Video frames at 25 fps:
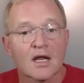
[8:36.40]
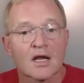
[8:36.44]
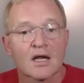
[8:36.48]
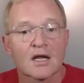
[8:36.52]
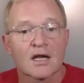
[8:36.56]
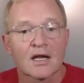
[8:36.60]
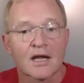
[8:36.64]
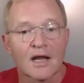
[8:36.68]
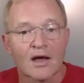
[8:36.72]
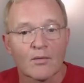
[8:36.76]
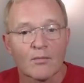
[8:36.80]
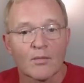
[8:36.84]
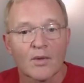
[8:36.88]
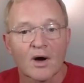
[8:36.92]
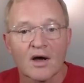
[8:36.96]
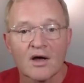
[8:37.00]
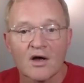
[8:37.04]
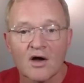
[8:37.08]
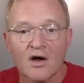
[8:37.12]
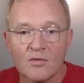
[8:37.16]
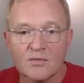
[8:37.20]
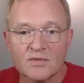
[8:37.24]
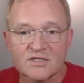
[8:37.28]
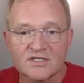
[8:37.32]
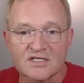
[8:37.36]
Now my
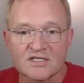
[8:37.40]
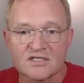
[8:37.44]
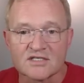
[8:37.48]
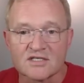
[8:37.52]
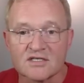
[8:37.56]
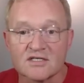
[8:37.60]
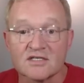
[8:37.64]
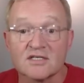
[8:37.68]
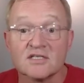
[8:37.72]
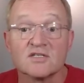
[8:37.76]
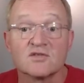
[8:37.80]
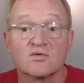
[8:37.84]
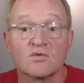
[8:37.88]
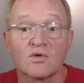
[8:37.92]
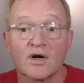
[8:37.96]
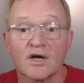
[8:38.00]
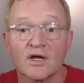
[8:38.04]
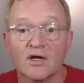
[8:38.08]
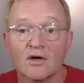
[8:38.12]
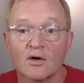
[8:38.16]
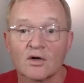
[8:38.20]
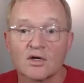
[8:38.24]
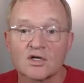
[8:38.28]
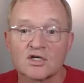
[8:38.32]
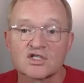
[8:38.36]
Home Assistant is
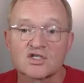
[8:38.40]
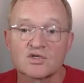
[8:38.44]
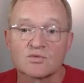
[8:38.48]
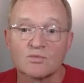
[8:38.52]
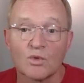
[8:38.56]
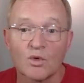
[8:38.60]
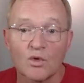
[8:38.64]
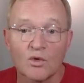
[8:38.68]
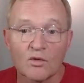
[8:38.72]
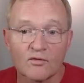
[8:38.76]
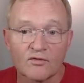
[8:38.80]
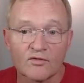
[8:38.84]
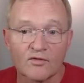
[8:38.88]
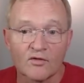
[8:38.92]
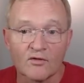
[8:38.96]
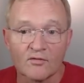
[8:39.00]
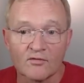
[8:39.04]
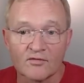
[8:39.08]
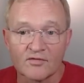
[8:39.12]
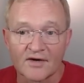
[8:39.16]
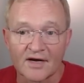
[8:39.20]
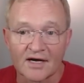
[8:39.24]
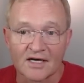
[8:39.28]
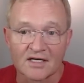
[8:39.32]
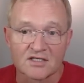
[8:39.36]
running on a small form
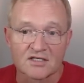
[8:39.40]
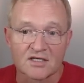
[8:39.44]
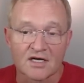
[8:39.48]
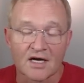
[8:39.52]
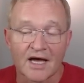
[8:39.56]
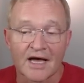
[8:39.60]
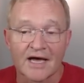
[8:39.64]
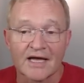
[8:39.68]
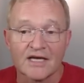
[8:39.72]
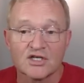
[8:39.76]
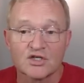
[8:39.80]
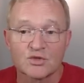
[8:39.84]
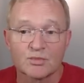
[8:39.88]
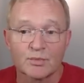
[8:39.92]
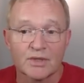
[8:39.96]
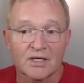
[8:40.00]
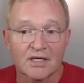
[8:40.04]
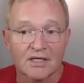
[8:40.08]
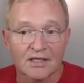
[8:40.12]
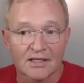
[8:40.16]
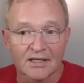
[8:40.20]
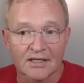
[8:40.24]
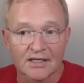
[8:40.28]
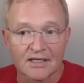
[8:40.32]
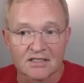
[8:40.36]
factor HP
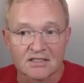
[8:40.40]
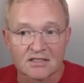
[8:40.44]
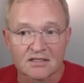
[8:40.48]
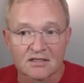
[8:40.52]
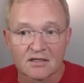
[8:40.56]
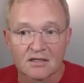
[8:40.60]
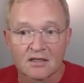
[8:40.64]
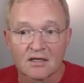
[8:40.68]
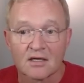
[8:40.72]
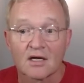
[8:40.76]
Elite,